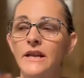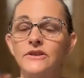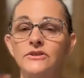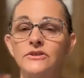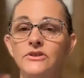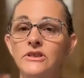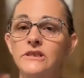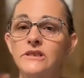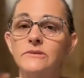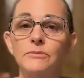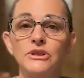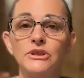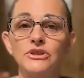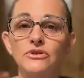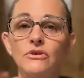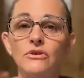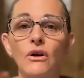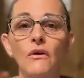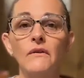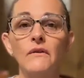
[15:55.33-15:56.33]
And you're just
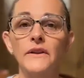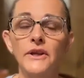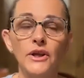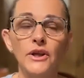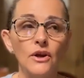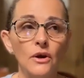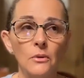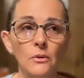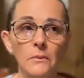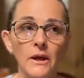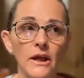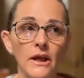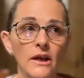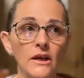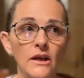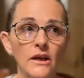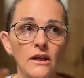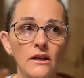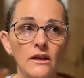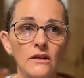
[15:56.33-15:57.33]
but you're only
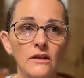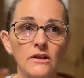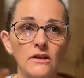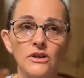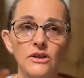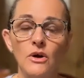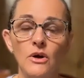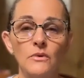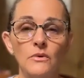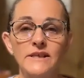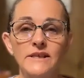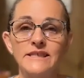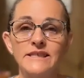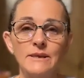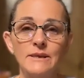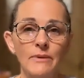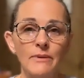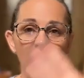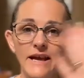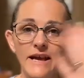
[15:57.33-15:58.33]
human. You don't want to
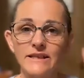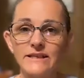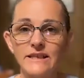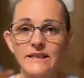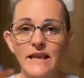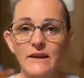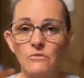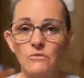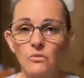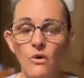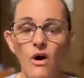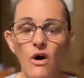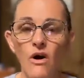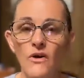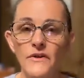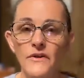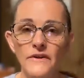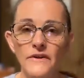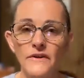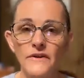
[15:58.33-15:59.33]
see past that
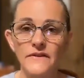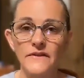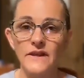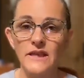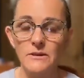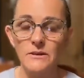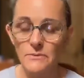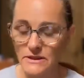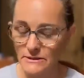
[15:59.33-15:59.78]
wall that the